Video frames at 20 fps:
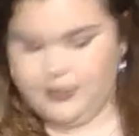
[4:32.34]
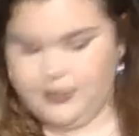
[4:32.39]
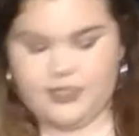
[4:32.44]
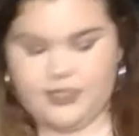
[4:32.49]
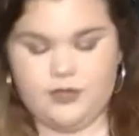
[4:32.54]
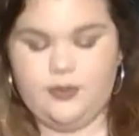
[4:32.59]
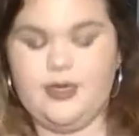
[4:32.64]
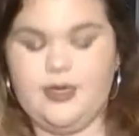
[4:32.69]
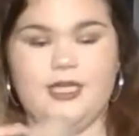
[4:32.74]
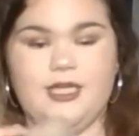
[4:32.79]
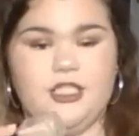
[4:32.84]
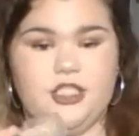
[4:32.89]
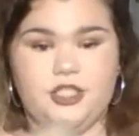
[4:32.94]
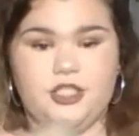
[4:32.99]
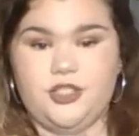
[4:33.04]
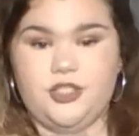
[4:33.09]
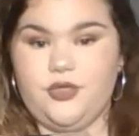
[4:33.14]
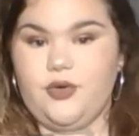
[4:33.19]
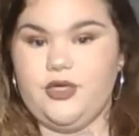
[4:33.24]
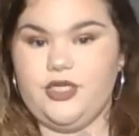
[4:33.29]
this one I
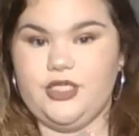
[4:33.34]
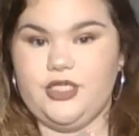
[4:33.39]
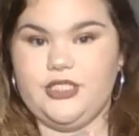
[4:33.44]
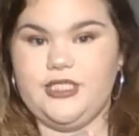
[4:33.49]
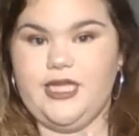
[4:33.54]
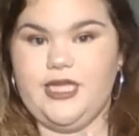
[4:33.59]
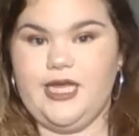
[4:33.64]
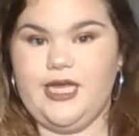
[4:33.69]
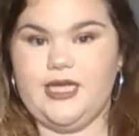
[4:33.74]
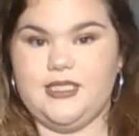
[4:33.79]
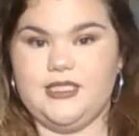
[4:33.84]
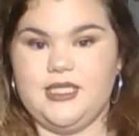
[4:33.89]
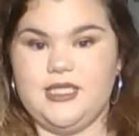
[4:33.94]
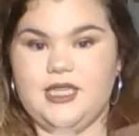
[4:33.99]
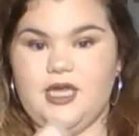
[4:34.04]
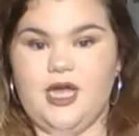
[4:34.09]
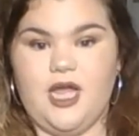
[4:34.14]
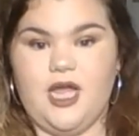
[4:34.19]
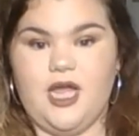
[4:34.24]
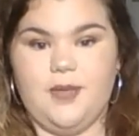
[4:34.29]
just don't understand
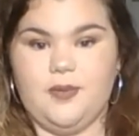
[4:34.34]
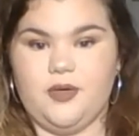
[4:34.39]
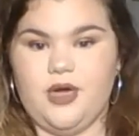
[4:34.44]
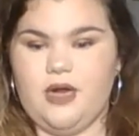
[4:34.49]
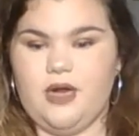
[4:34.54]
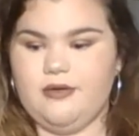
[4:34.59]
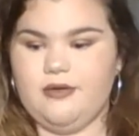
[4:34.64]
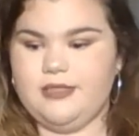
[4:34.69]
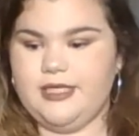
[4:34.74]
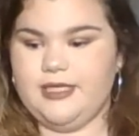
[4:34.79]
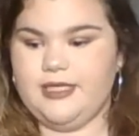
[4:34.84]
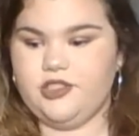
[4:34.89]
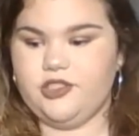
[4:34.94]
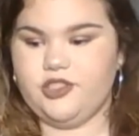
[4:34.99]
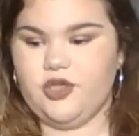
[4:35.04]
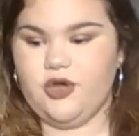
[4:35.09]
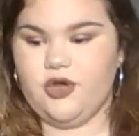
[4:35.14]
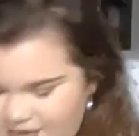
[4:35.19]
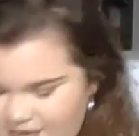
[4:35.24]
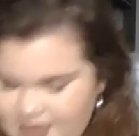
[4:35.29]
the hype around it.
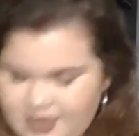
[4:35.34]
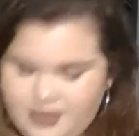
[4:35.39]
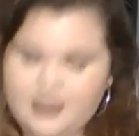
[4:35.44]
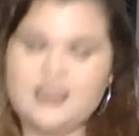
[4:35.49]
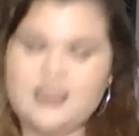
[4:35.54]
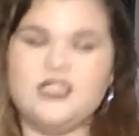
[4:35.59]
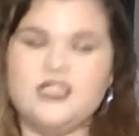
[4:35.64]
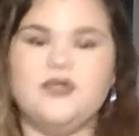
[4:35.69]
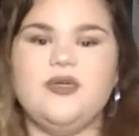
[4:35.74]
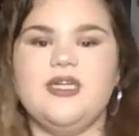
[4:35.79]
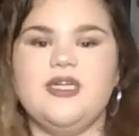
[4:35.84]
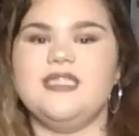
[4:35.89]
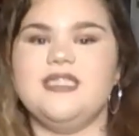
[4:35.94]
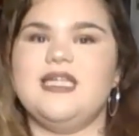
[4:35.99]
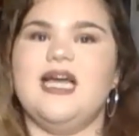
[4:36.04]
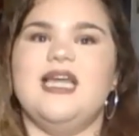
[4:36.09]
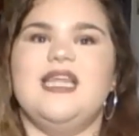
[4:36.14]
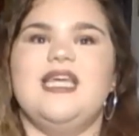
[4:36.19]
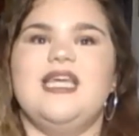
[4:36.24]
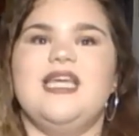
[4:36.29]
So this was,
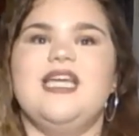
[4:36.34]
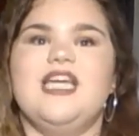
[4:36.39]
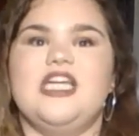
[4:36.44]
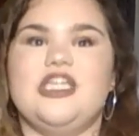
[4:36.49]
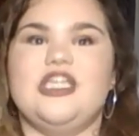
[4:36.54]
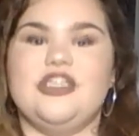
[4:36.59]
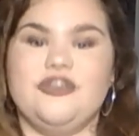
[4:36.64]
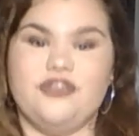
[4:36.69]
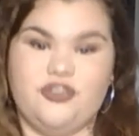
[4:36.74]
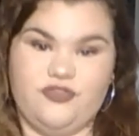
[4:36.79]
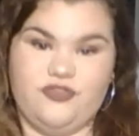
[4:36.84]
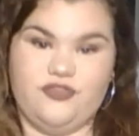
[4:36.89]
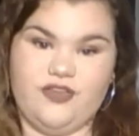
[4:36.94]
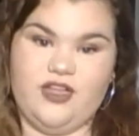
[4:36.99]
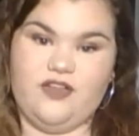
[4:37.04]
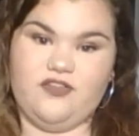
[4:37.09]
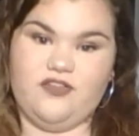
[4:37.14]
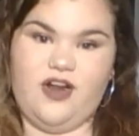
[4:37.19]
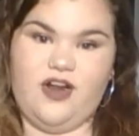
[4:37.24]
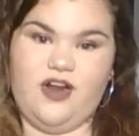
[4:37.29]
I think, a huge
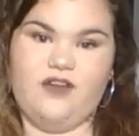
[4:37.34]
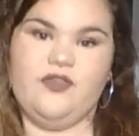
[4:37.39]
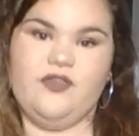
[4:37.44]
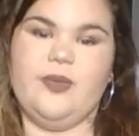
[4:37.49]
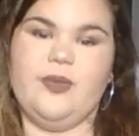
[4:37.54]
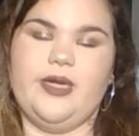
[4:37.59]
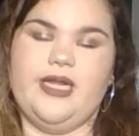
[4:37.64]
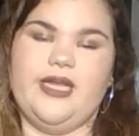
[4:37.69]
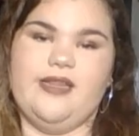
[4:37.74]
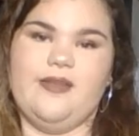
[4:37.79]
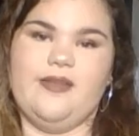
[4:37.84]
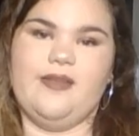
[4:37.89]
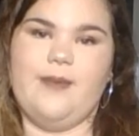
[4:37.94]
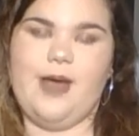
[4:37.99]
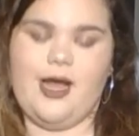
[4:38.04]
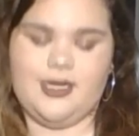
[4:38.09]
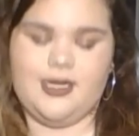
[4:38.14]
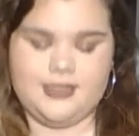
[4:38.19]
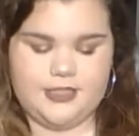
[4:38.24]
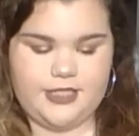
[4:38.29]
fail for everybody in the
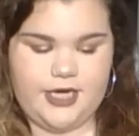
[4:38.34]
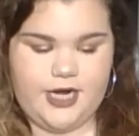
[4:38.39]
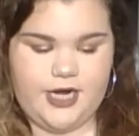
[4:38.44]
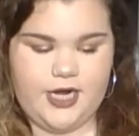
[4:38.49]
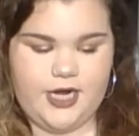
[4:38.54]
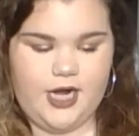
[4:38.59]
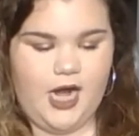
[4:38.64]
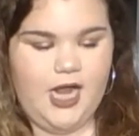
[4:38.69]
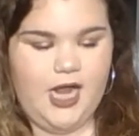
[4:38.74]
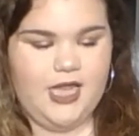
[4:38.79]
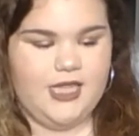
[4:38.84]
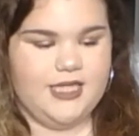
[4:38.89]
past year.